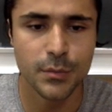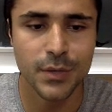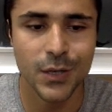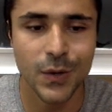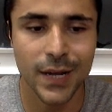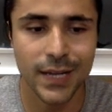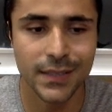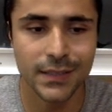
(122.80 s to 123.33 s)

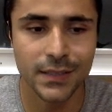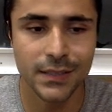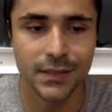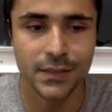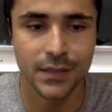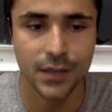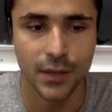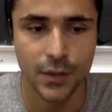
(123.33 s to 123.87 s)
amino
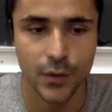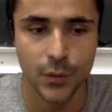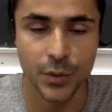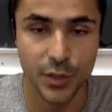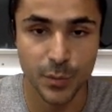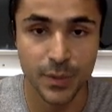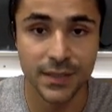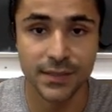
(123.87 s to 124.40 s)
acids,
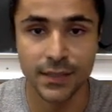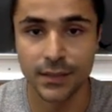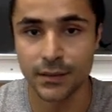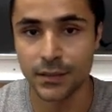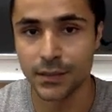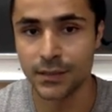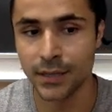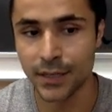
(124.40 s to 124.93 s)
which means that
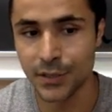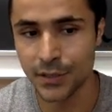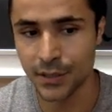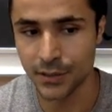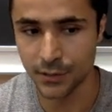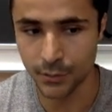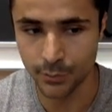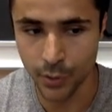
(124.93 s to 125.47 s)
their side
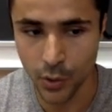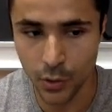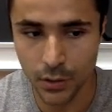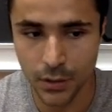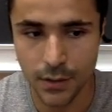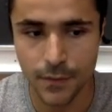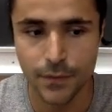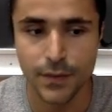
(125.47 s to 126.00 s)
chains are
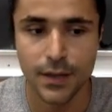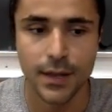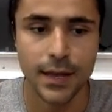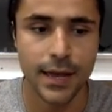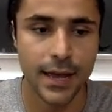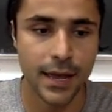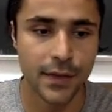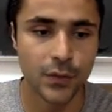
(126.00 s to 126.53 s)
polar,
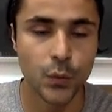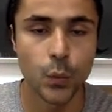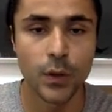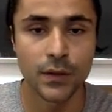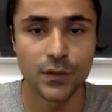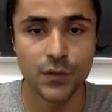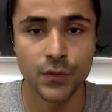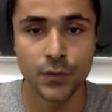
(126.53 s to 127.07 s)
and the
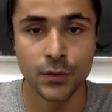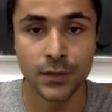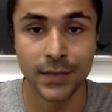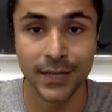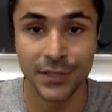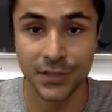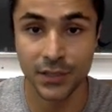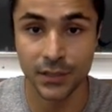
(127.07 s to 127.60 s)
ones for
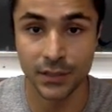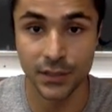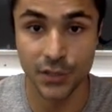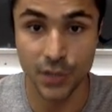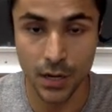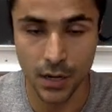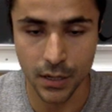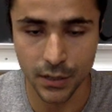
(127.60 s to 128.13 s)
electrically
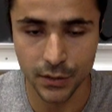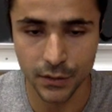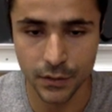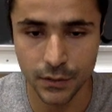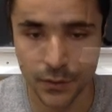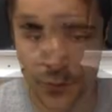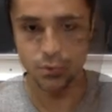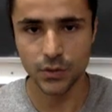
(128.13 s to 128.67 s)

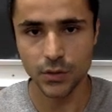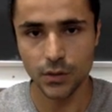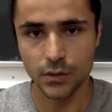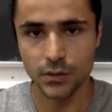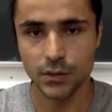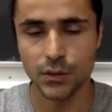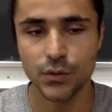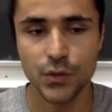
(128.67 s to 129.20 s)
charged. So it's
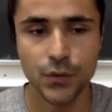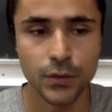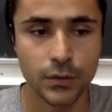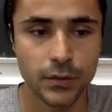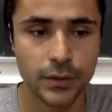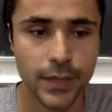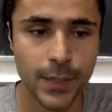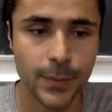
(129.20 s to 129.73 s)
also useful
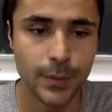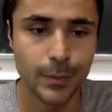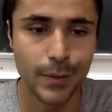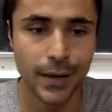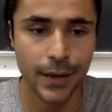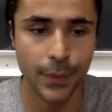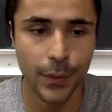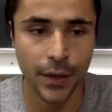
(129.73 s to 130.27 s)
to keep in
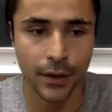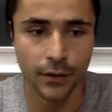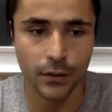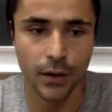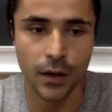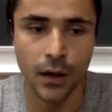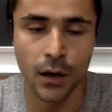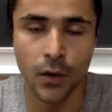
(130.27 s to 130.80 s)
mind
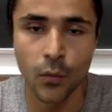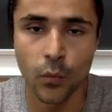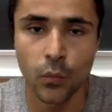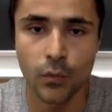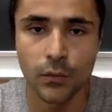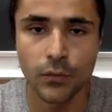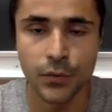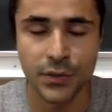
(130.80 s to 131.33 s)
that,
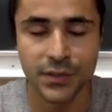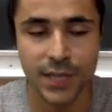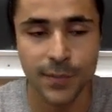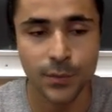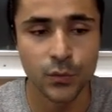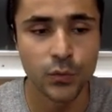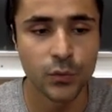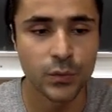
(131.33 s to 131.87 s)
for
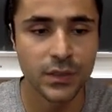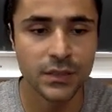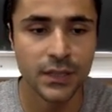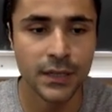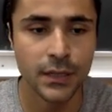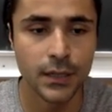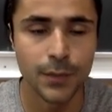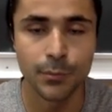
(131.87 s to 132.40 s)
example, when we
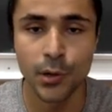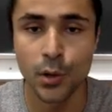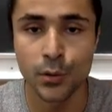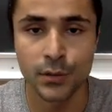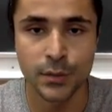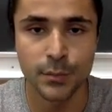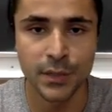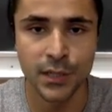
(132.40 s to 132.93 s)
say a
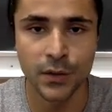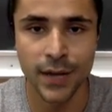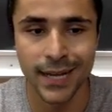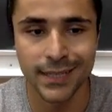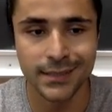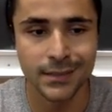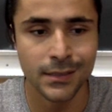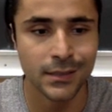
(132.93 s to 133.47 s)
polar amino
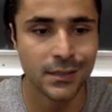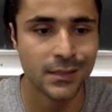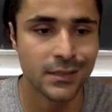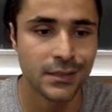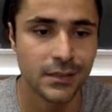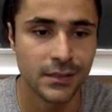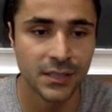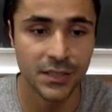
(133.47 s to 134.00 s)
acid,
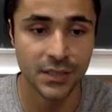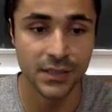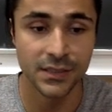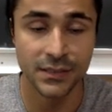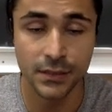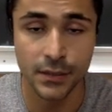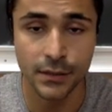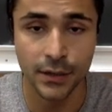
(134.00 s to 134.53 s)
such as
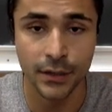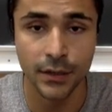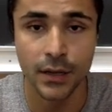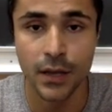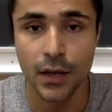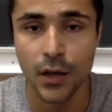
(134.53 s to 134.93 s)
serine,